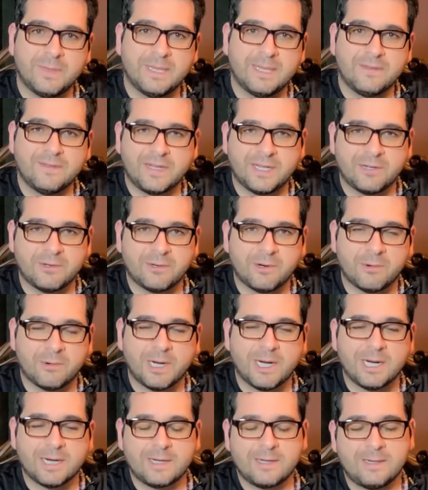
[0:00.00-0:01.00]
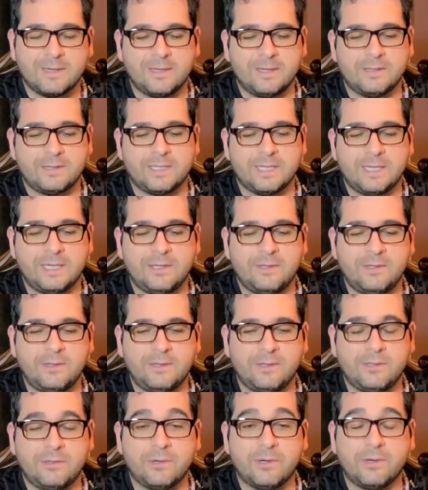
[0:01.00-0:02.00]
been living under a rock, there's a
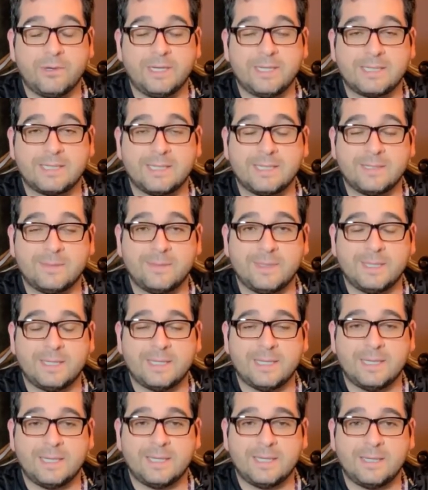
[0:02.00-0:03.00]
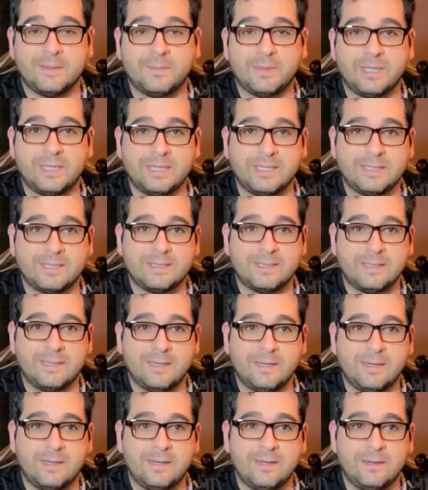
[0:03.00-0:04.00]
huge growing sentiment that the police